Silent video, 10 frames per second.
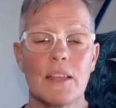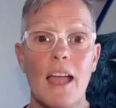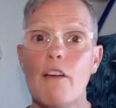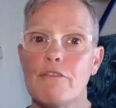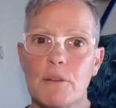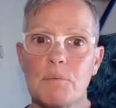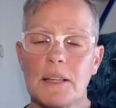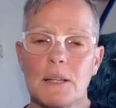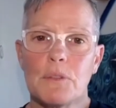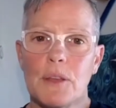Have fun
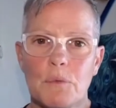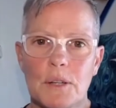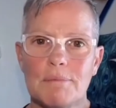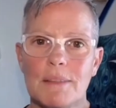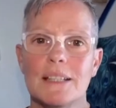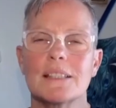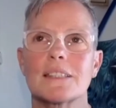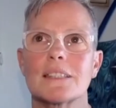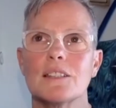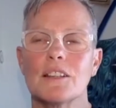playing with that one.
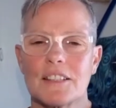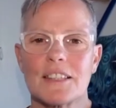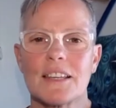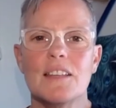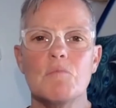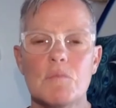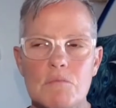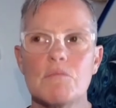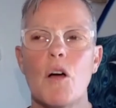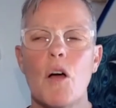It's like I say,
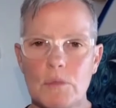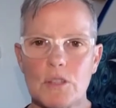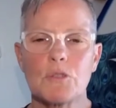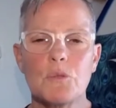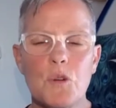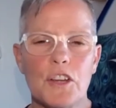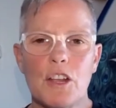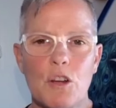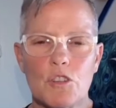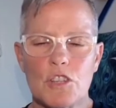I'm still
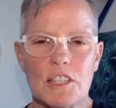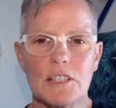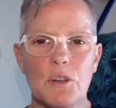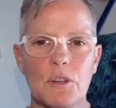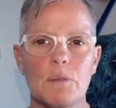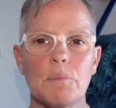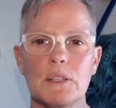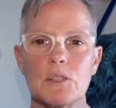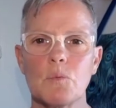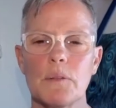working consciously on it, but
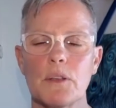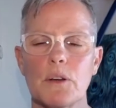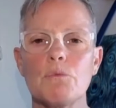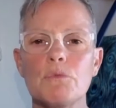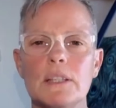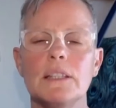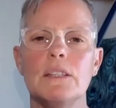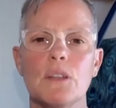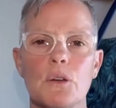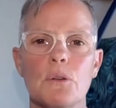it's one that I really
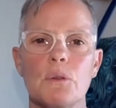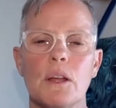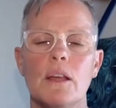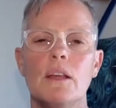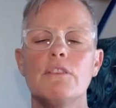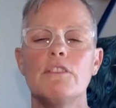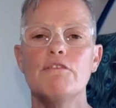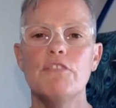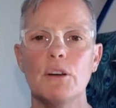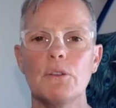know the
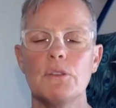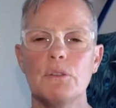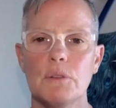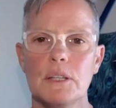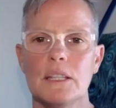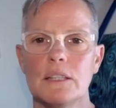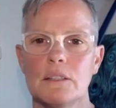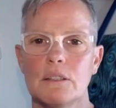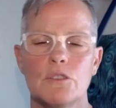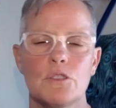value
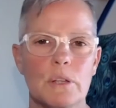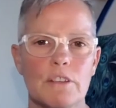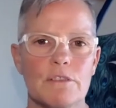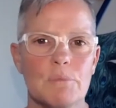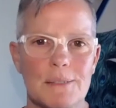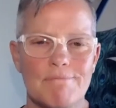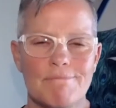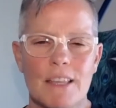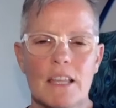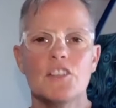in doing for me.
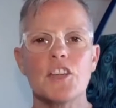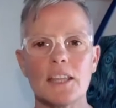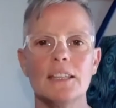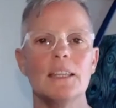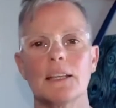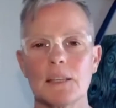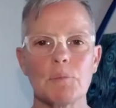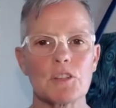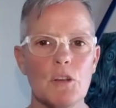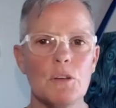Check in next
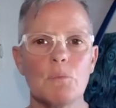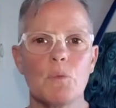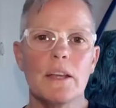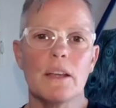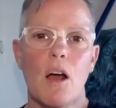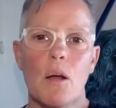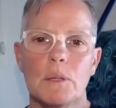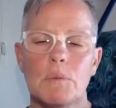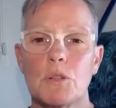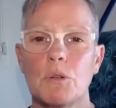episode when I'm going
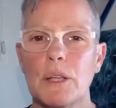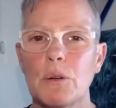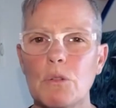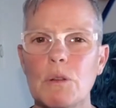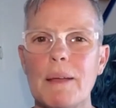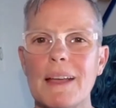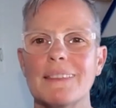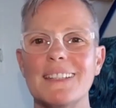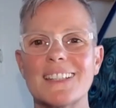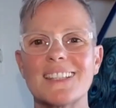to be talking all about
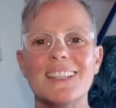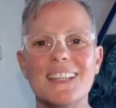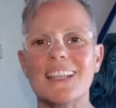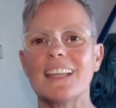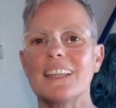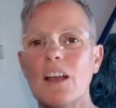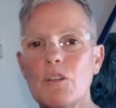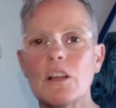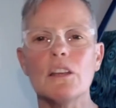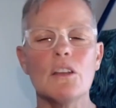the acidic and
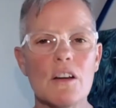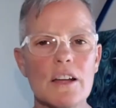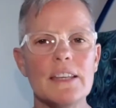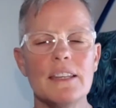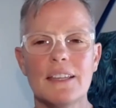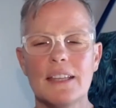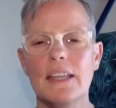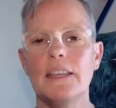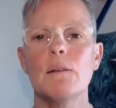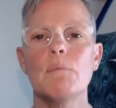alkaline
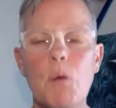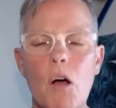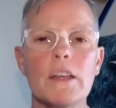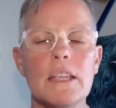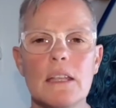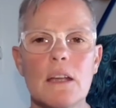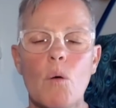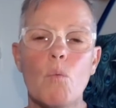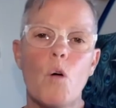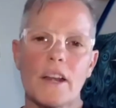in our body,
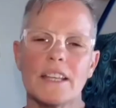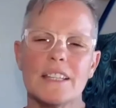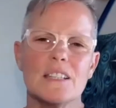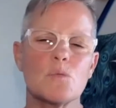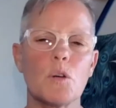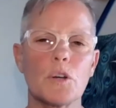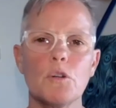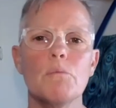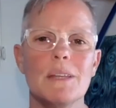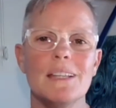what it is, what it
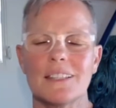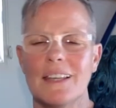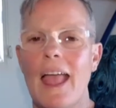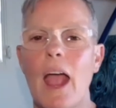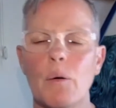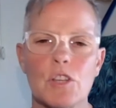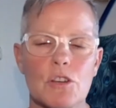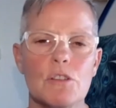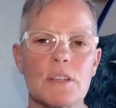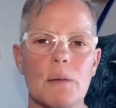all means, and how it
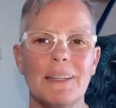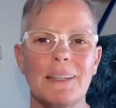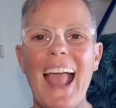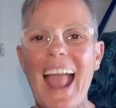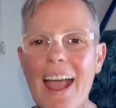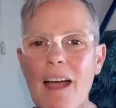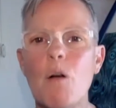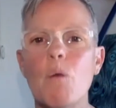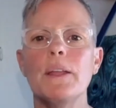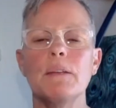shows up, and how
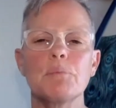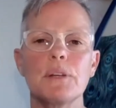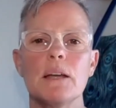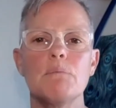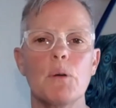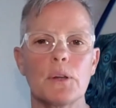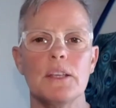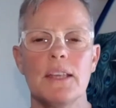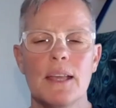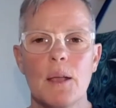we can bring our
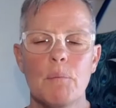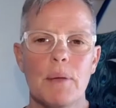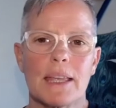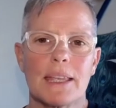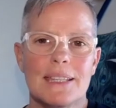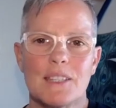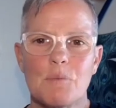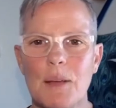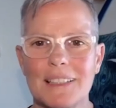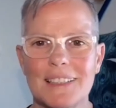body back into
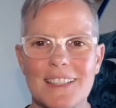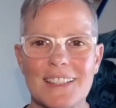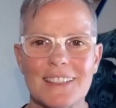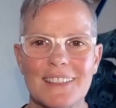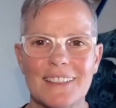balance.